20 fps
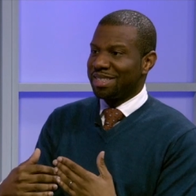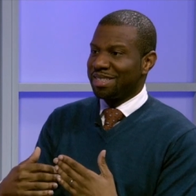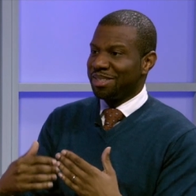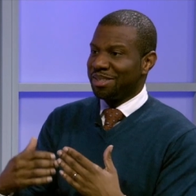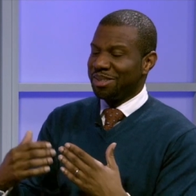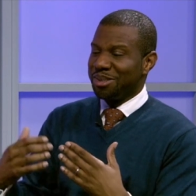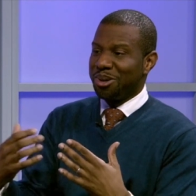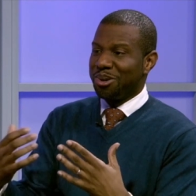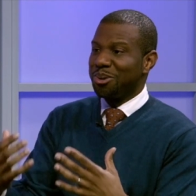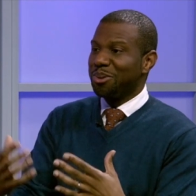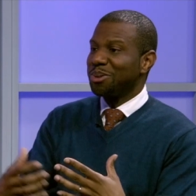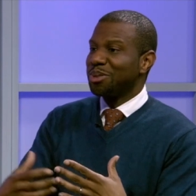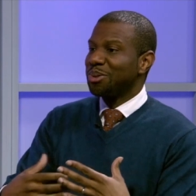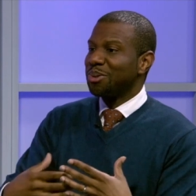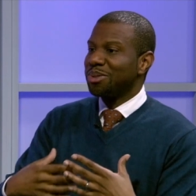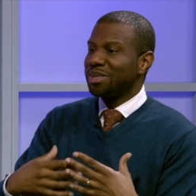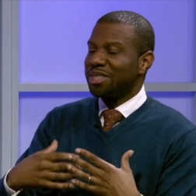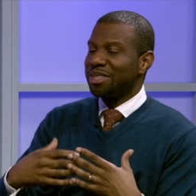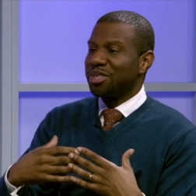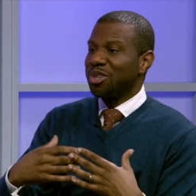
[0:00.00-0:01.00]
you know, who was
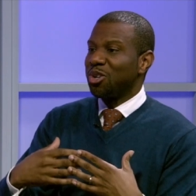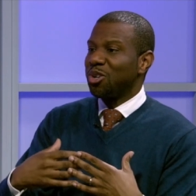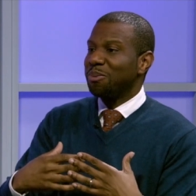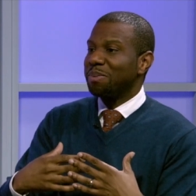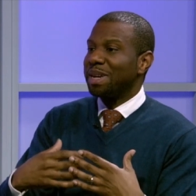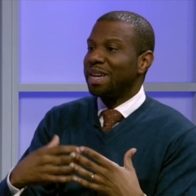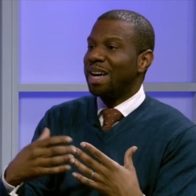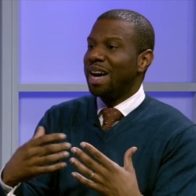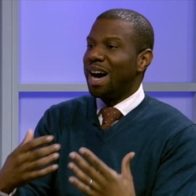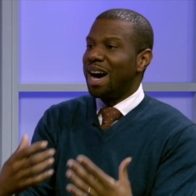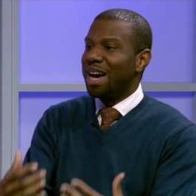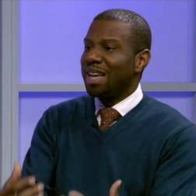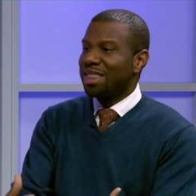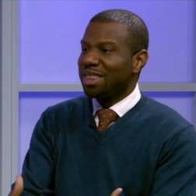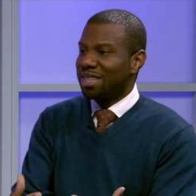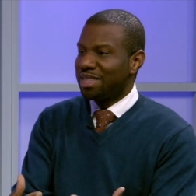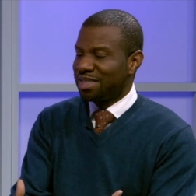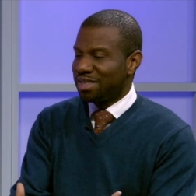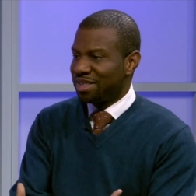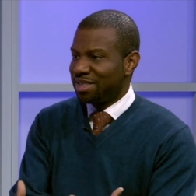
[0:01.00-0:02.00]
using the term
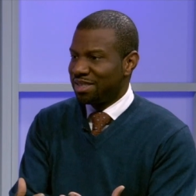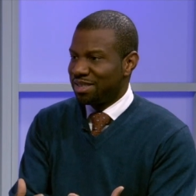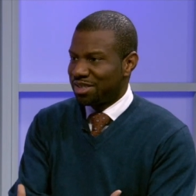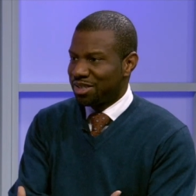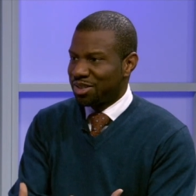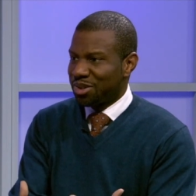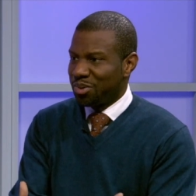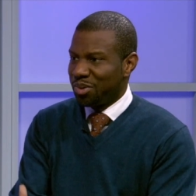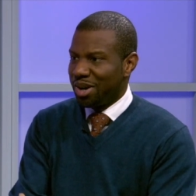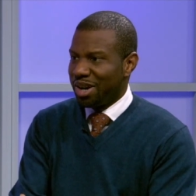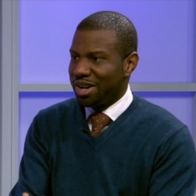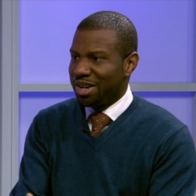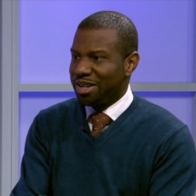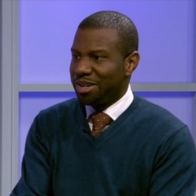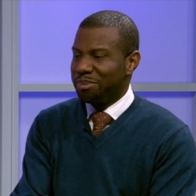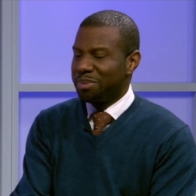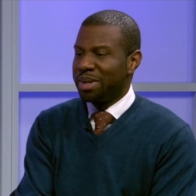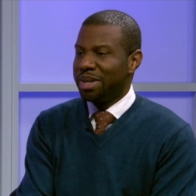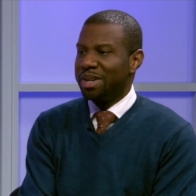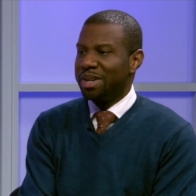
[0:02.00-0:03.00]
godless to describe.